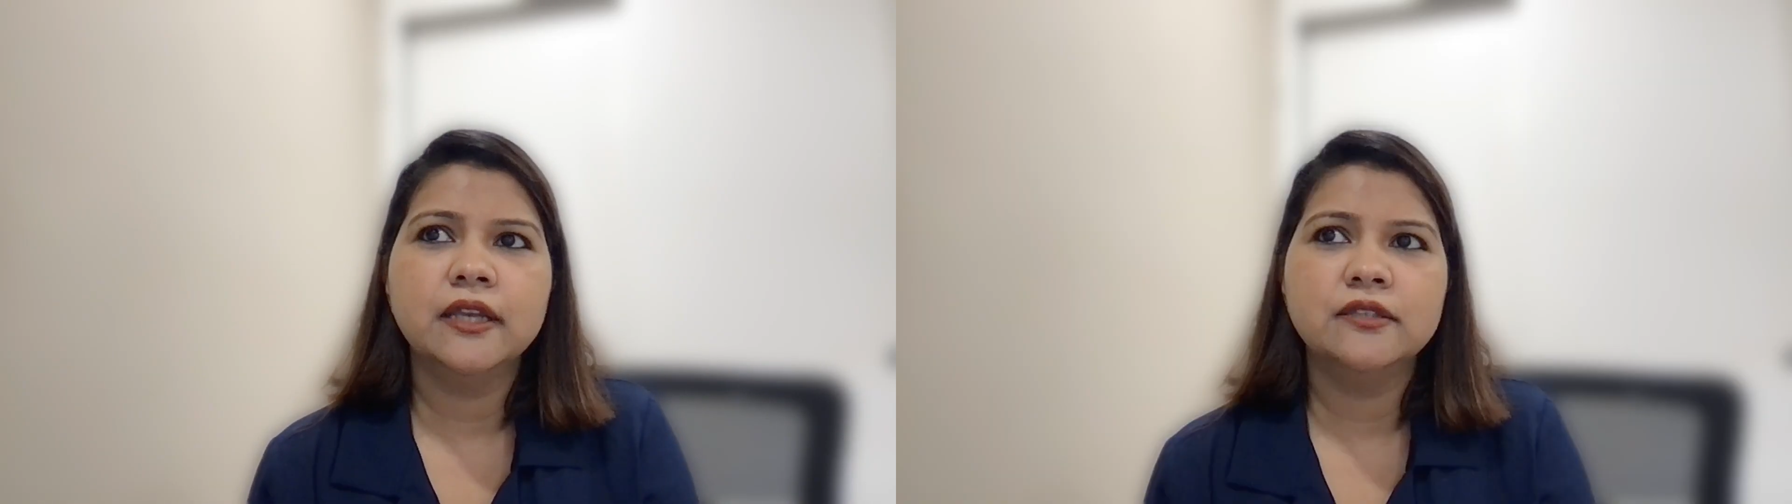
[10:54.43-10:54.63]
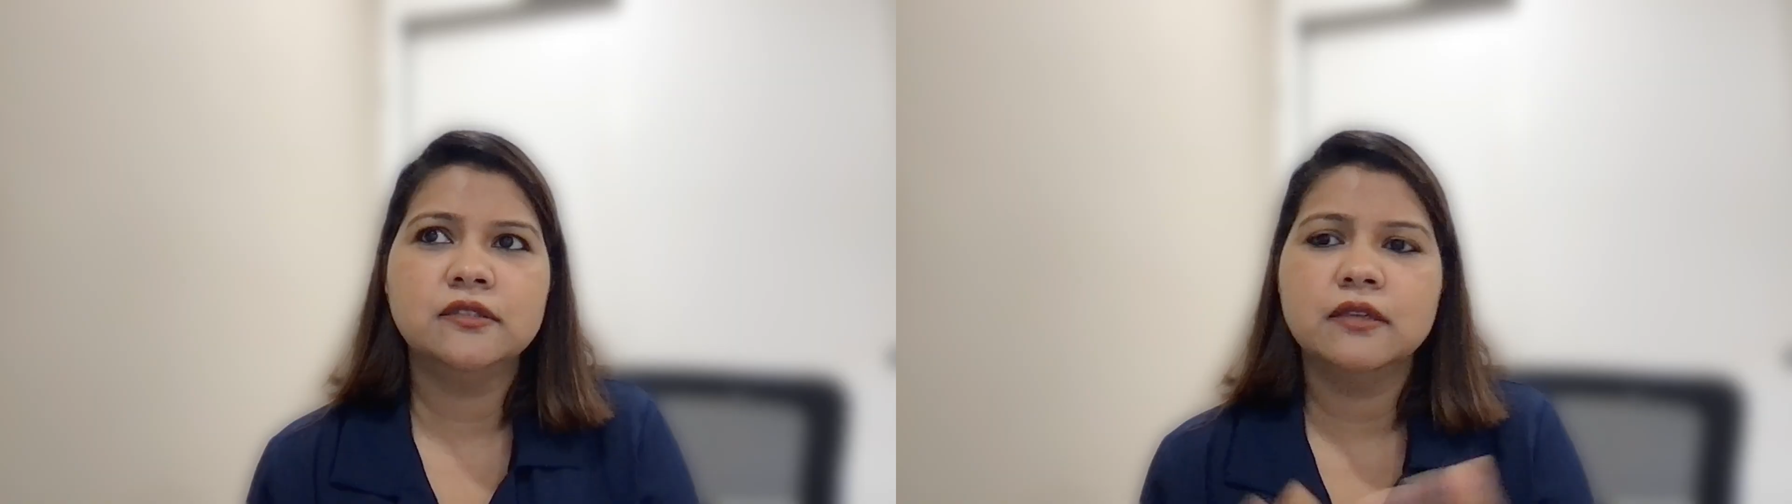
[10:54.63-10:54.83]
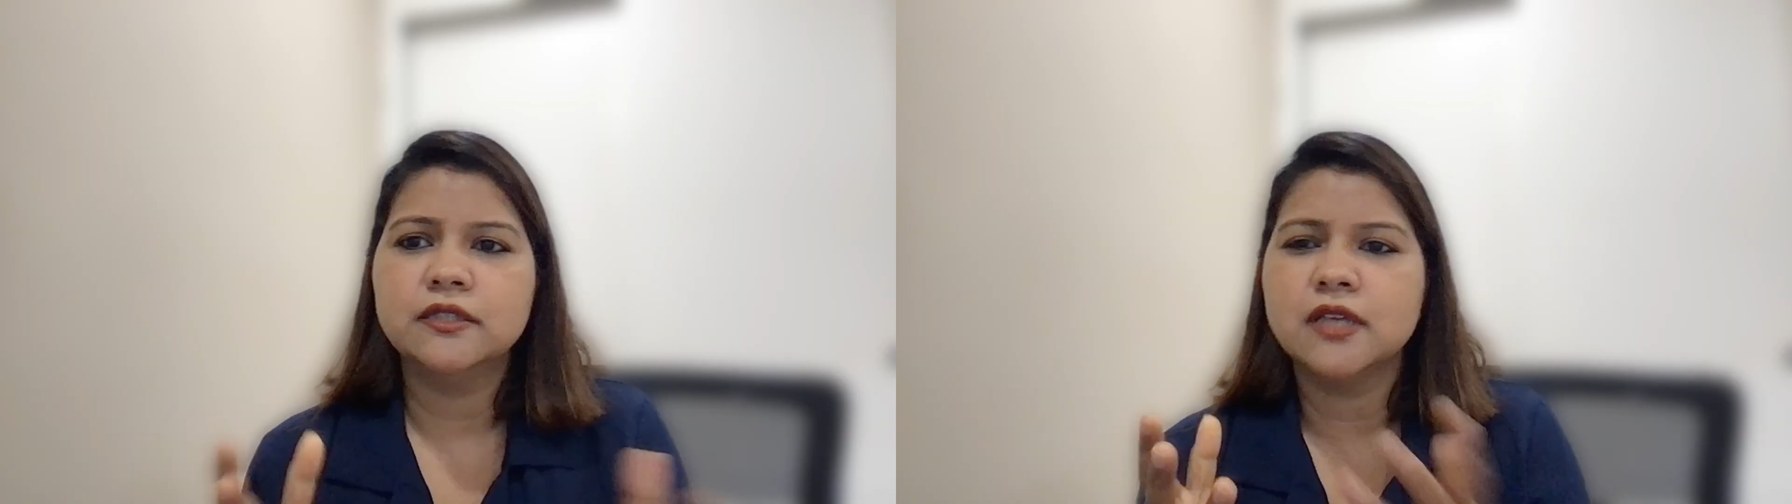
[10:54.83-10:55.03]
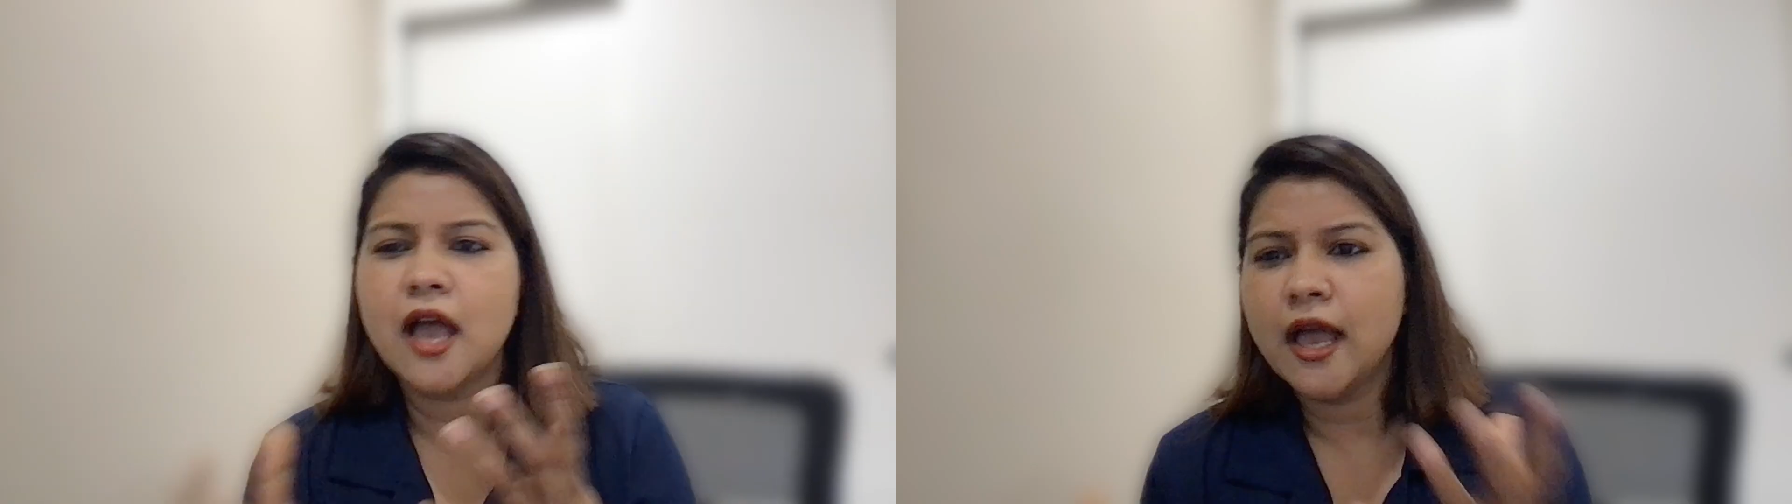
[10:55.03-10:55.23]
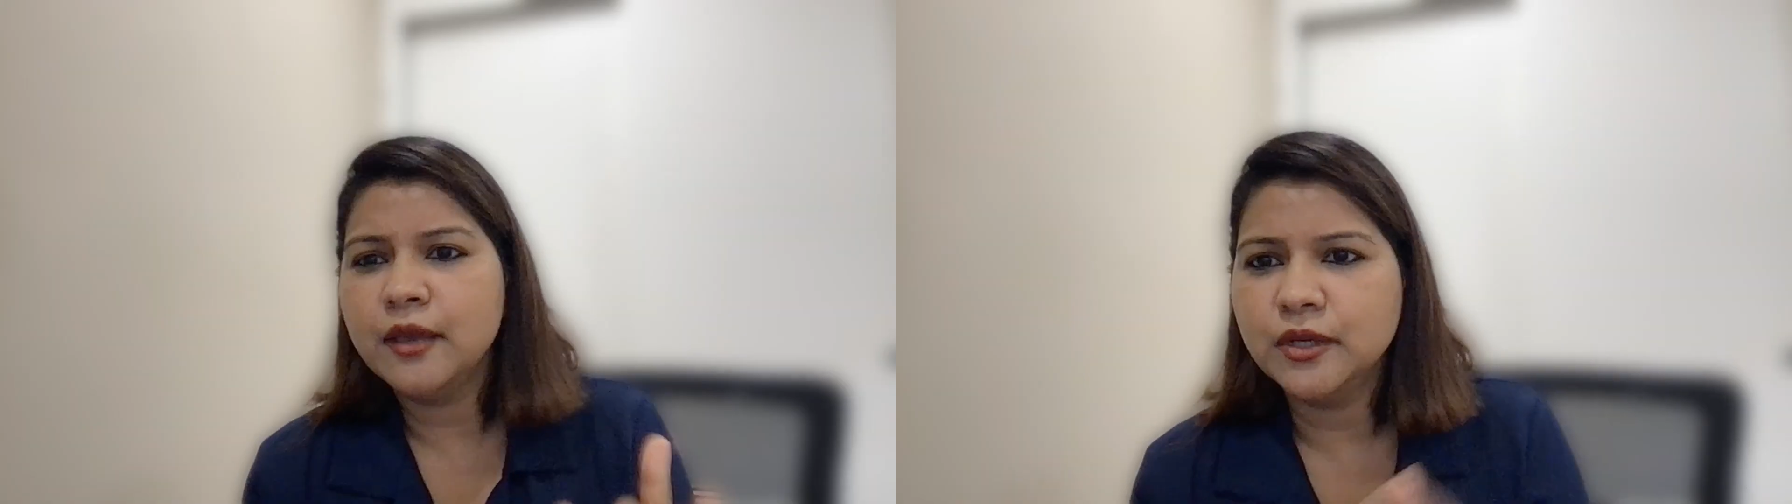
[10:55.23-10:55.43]
it's a
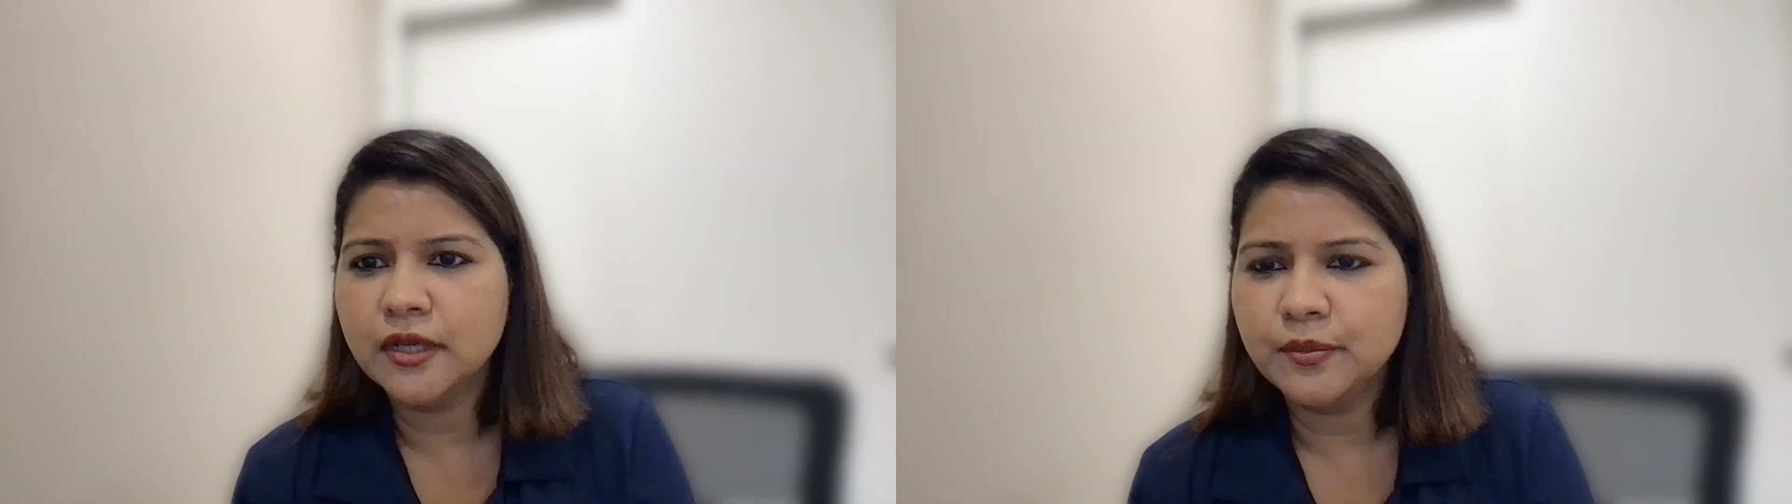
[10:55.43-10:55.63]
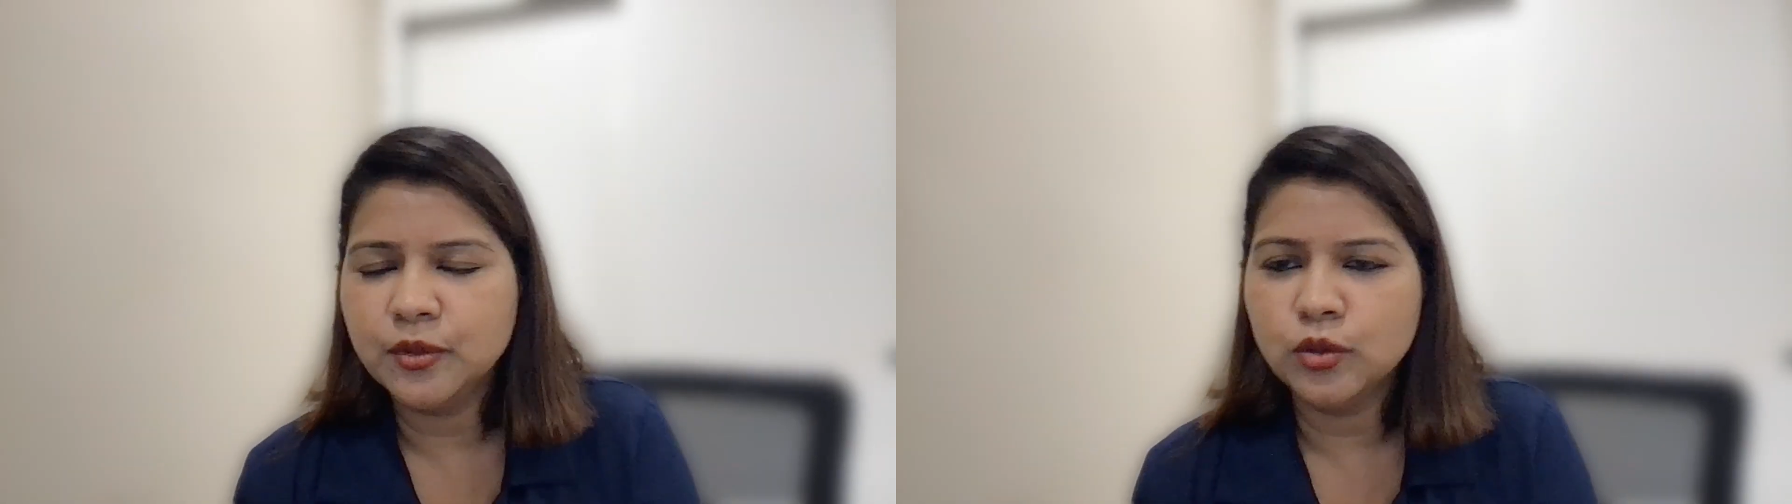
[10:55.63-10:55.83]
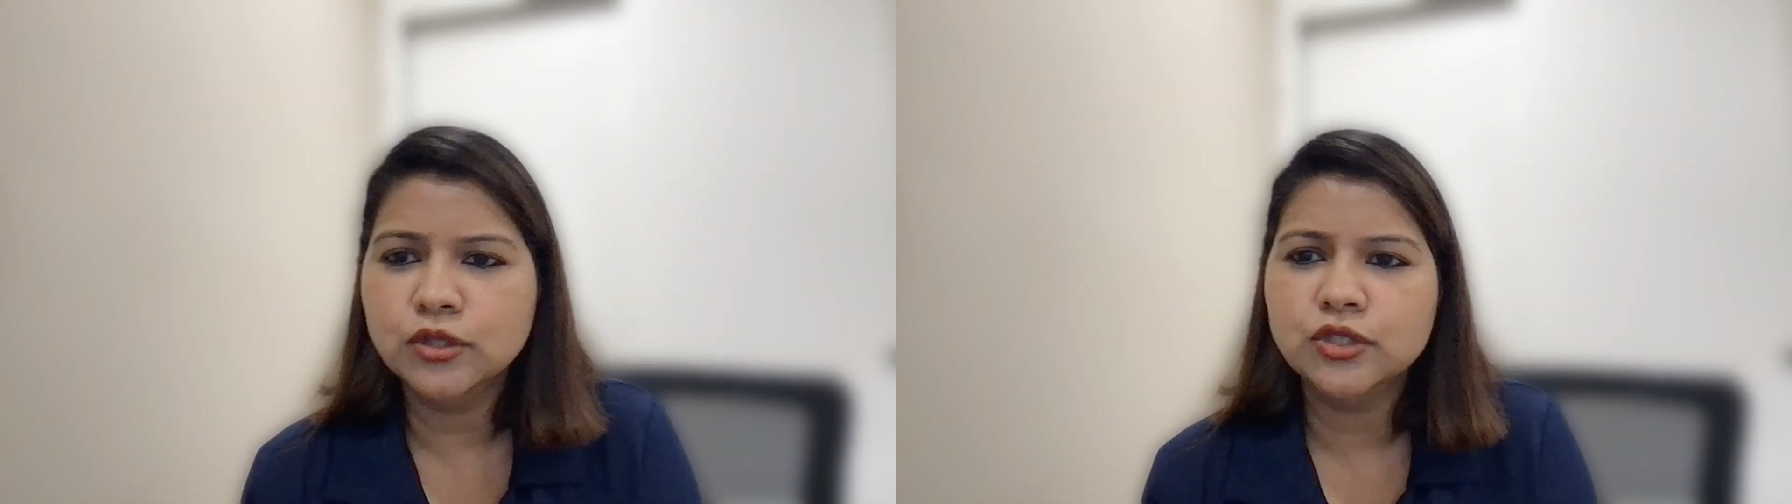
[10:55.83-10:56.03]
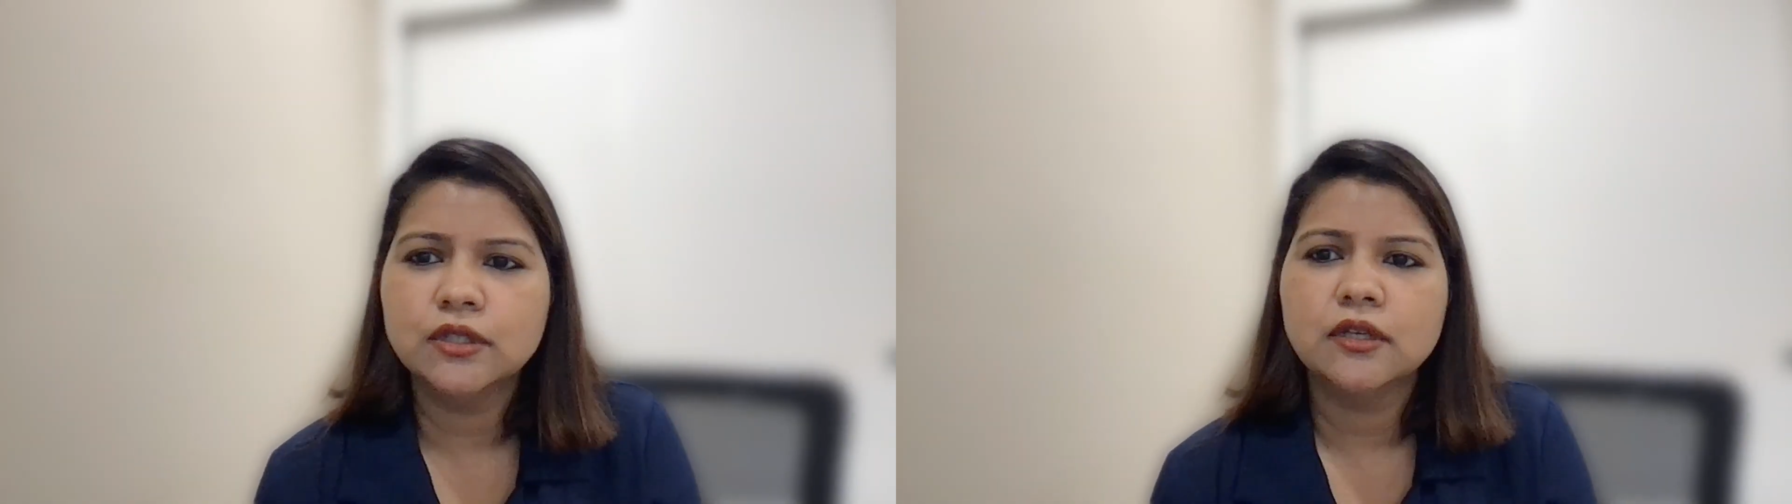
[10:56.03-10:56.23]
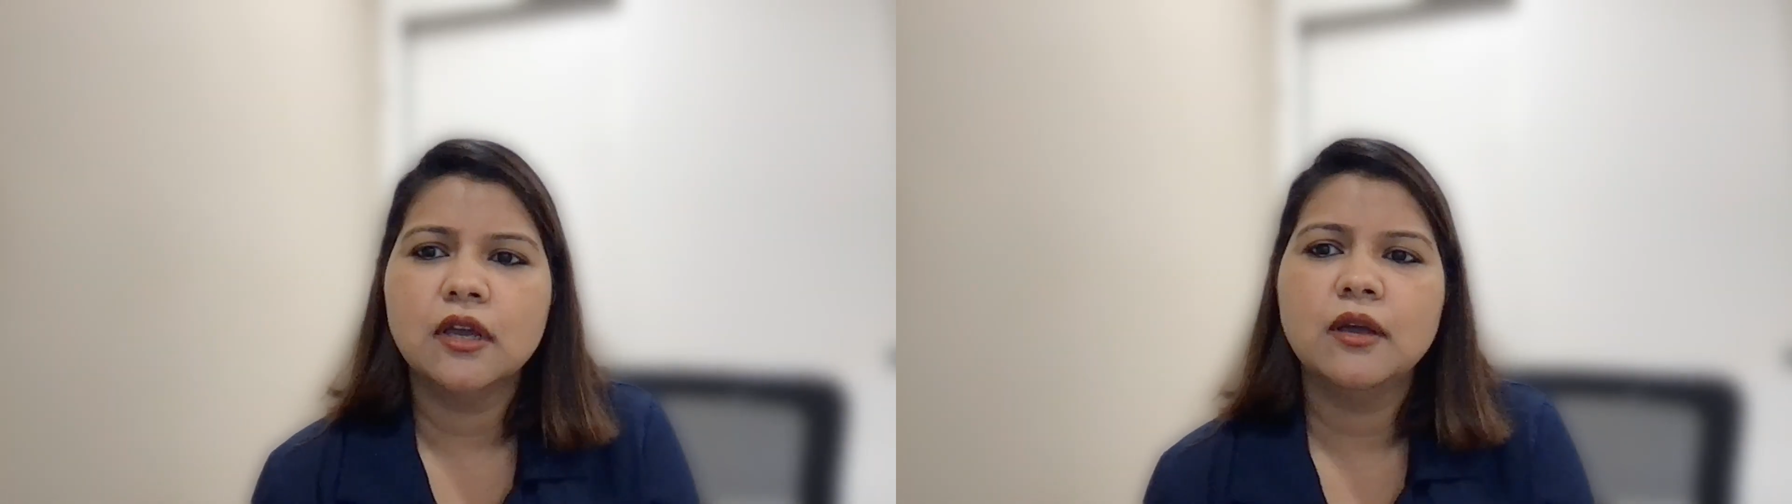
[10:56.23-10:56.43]
hybrid approach.